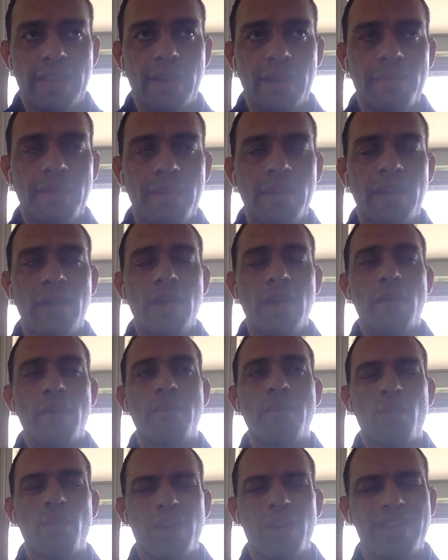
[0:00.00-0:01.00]
them.
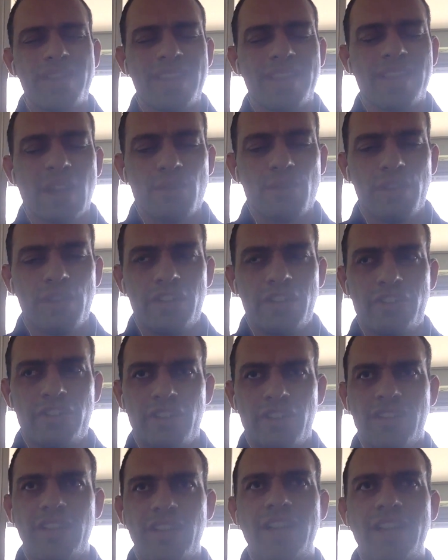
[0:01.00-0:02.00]
But one thing that really
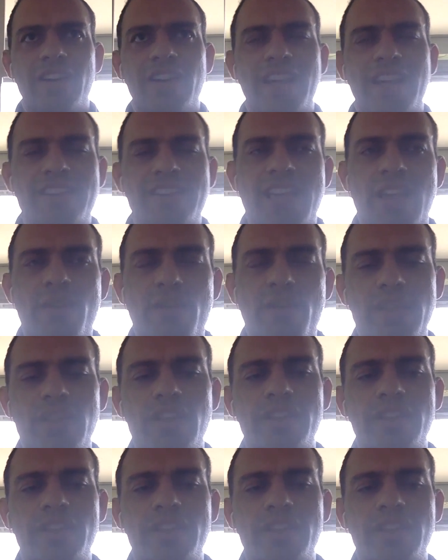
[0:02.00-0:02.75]
stood clear is that when we